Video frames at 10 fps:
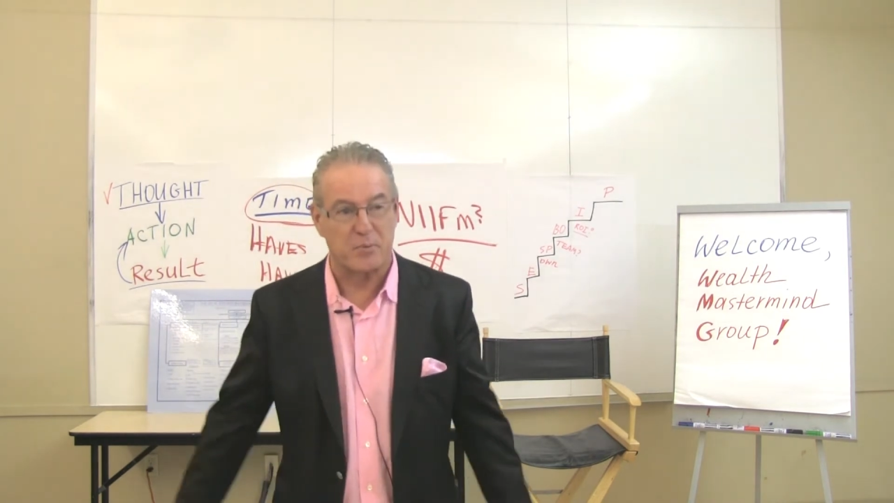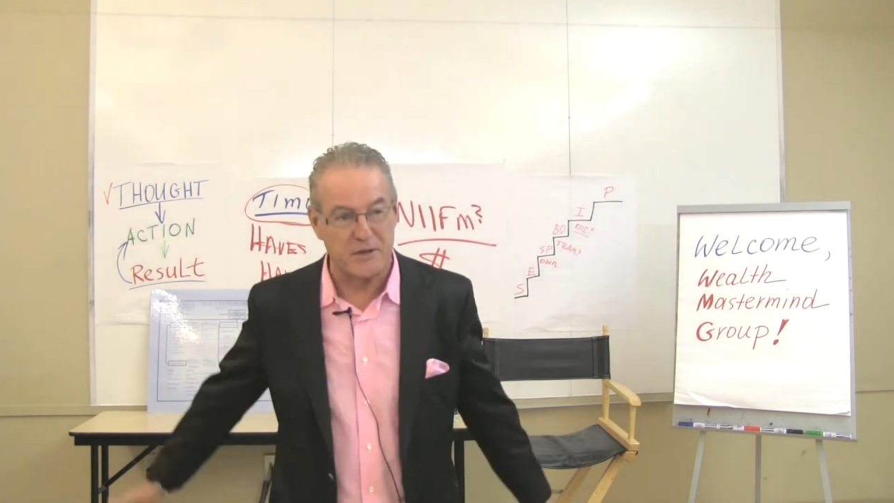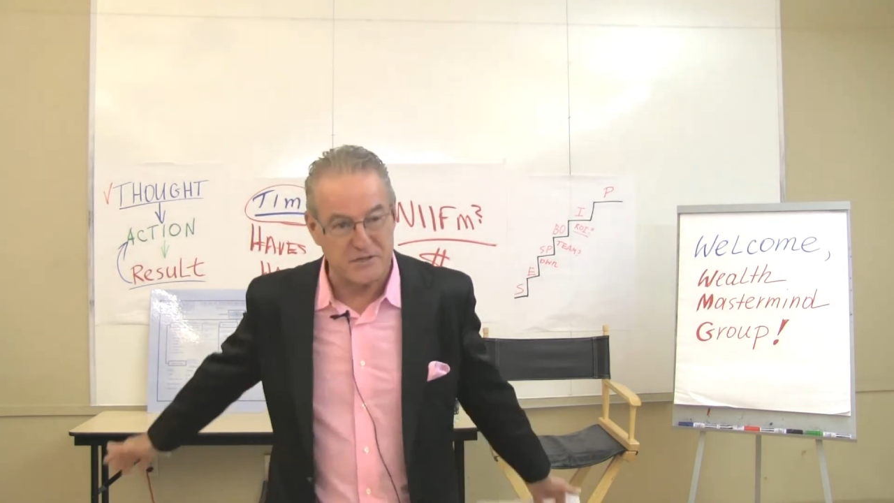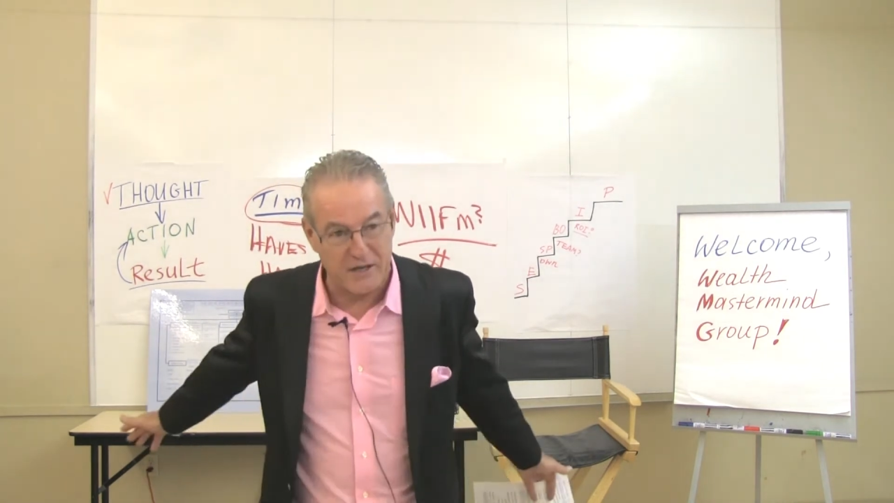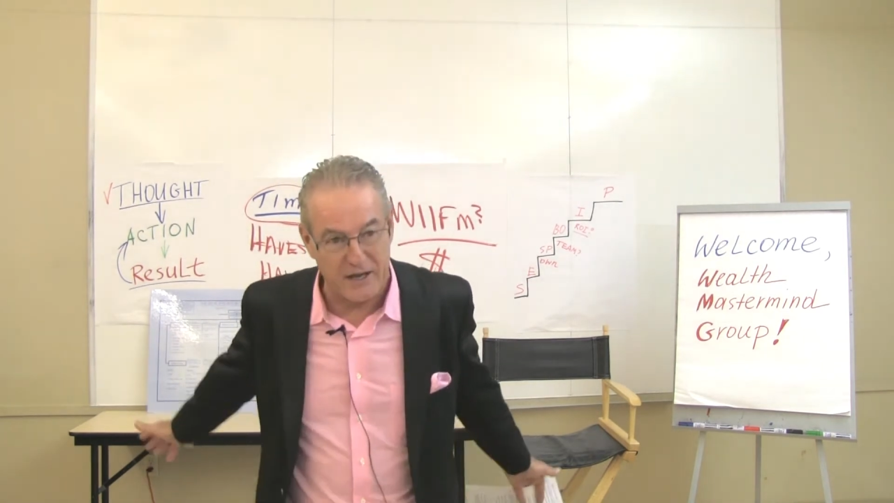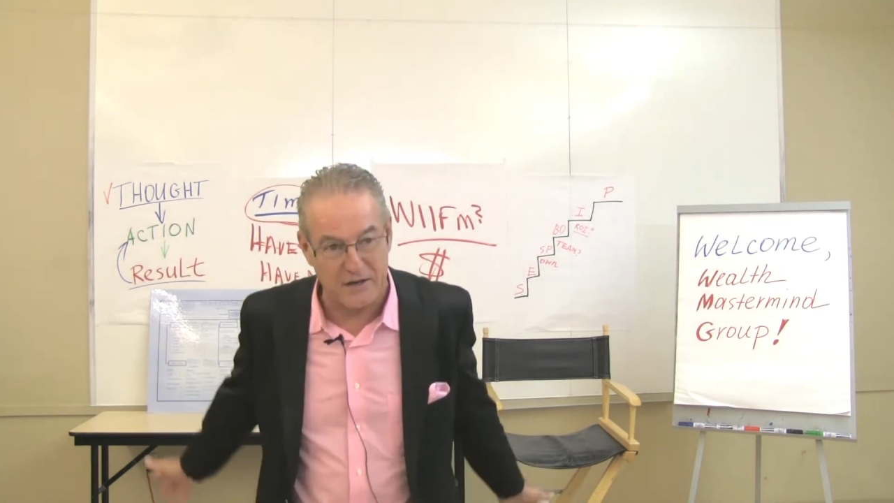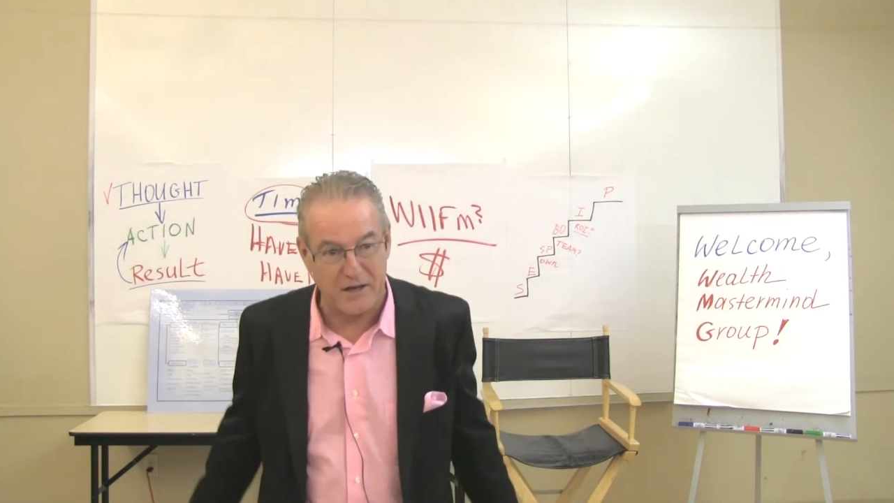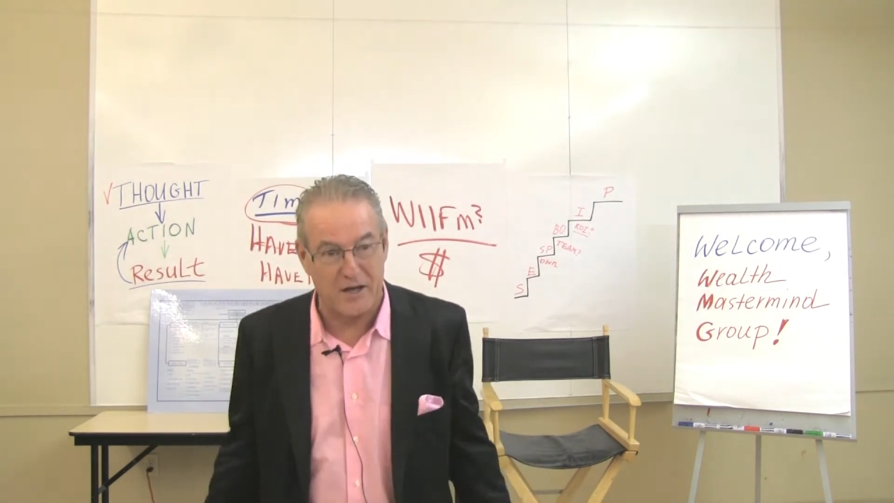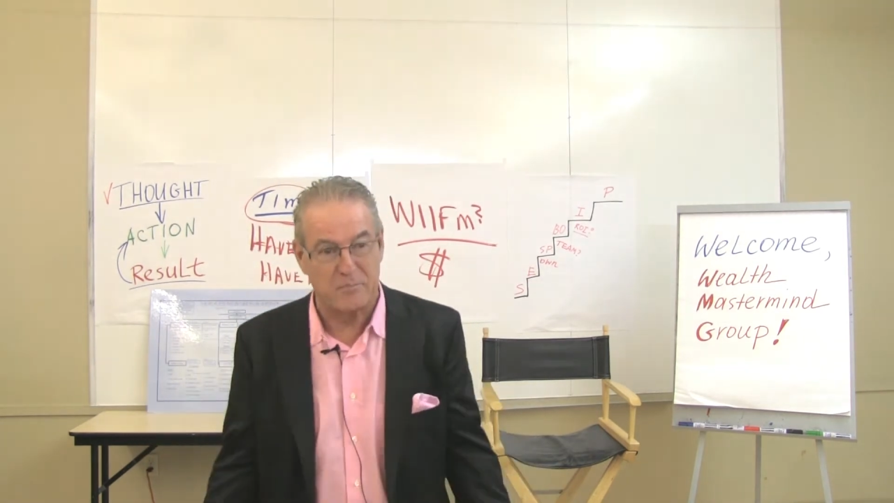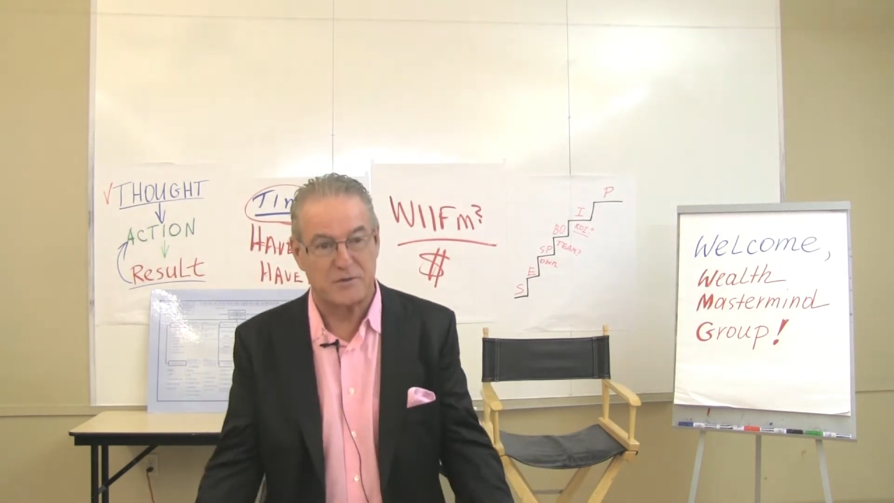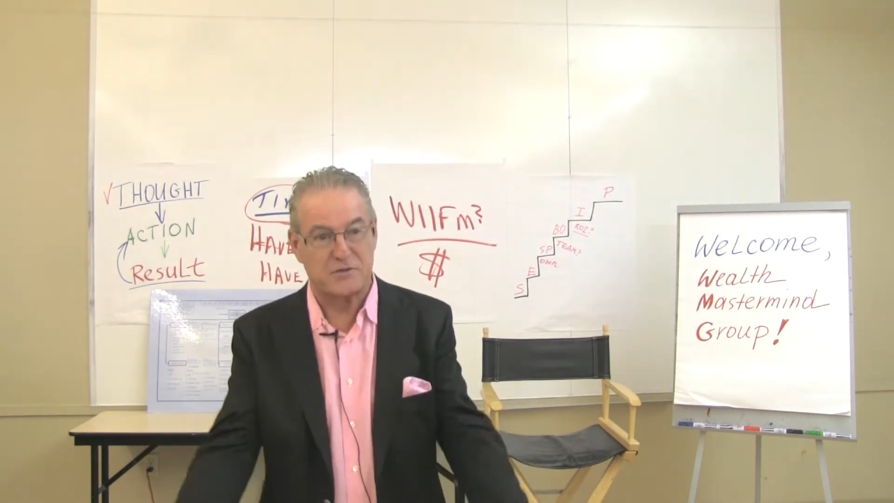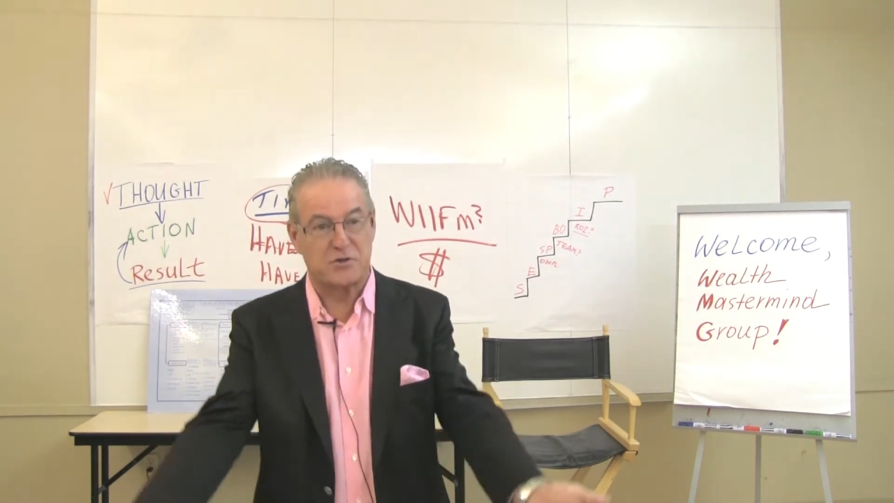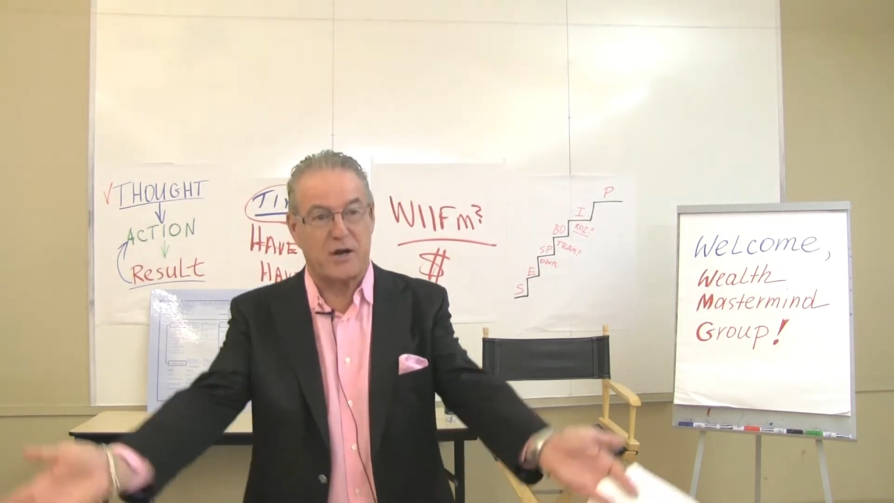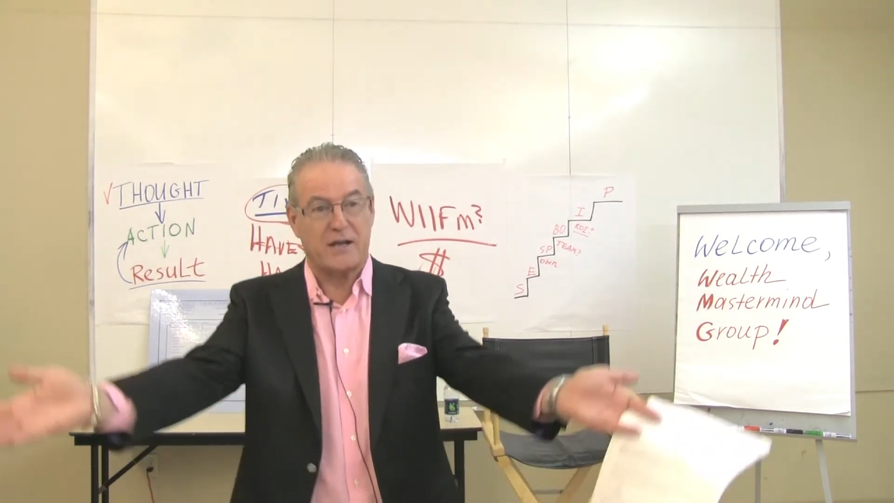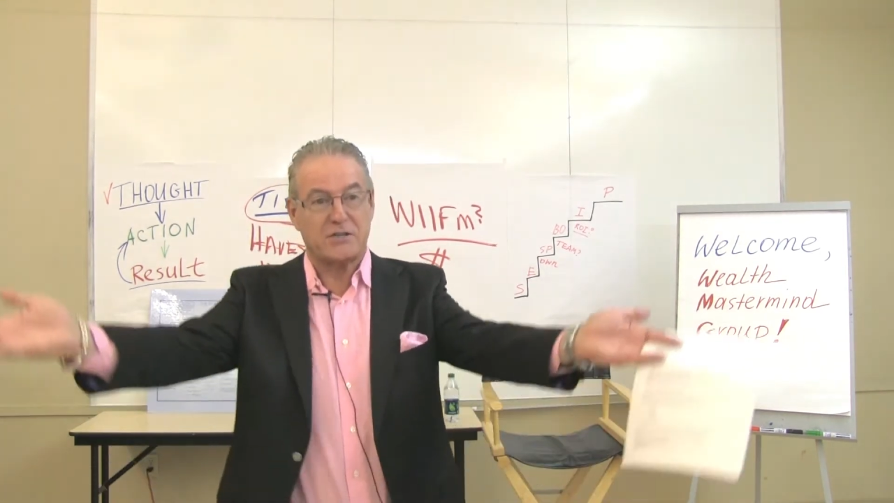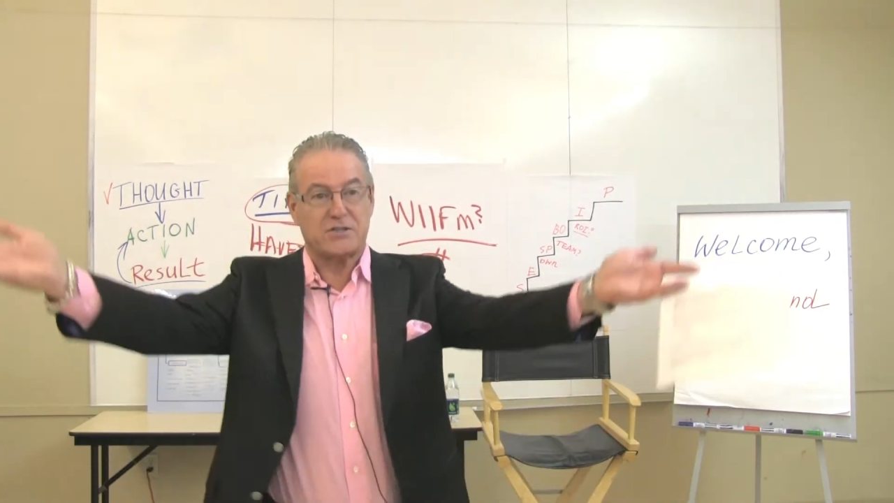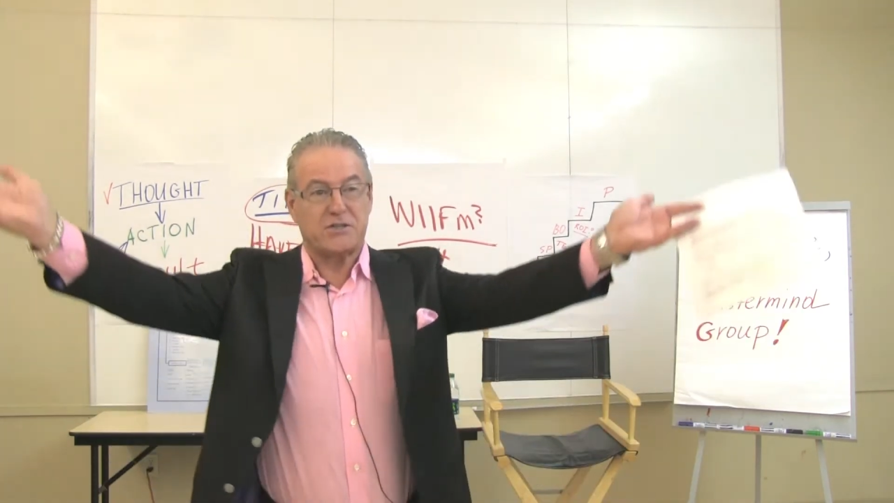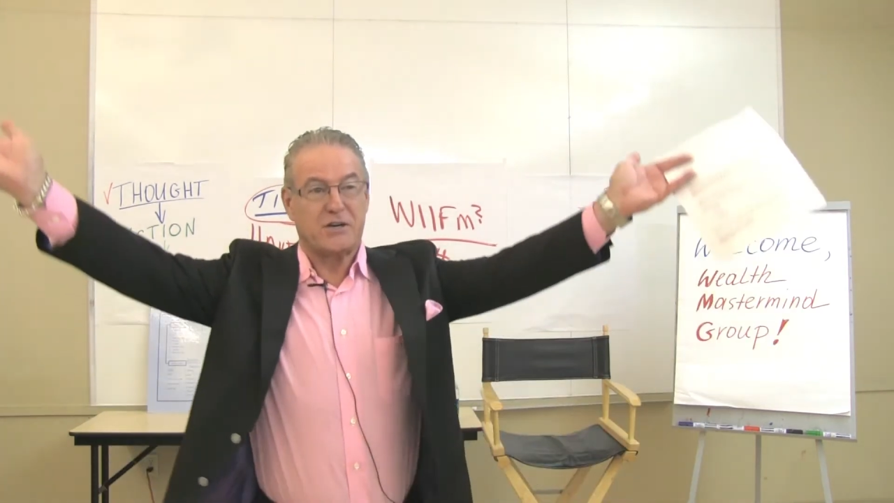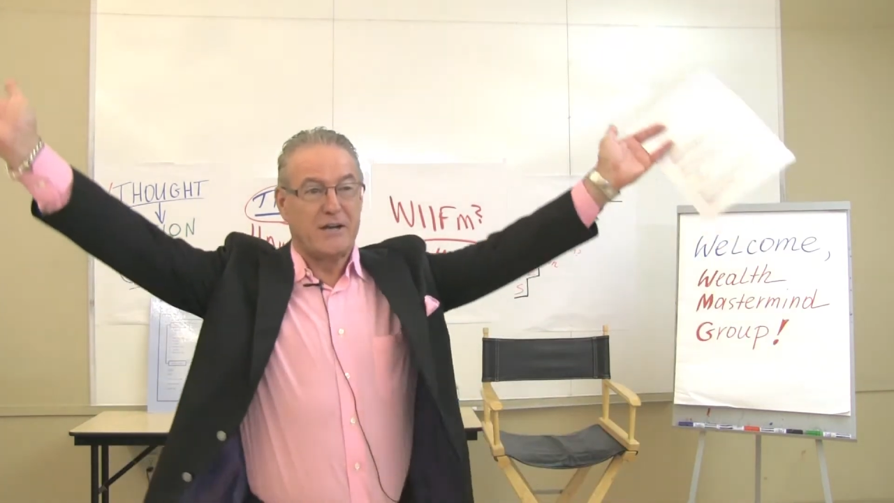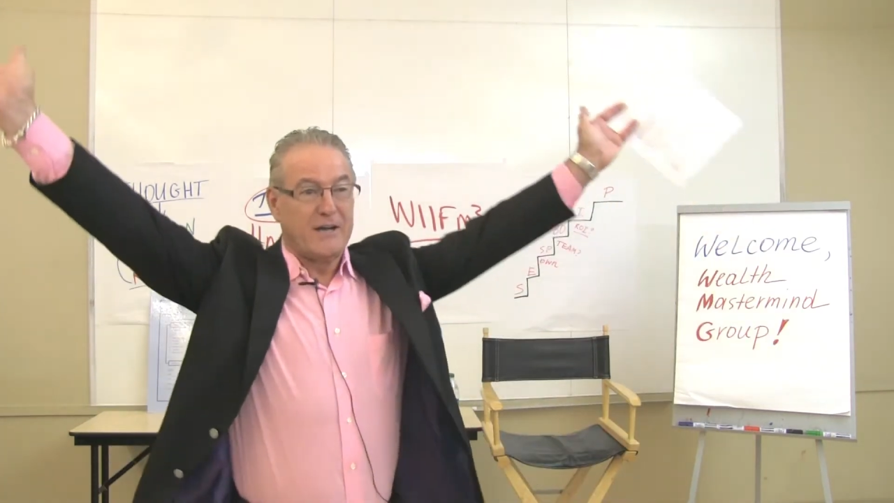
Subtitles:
Please stand up and stretch.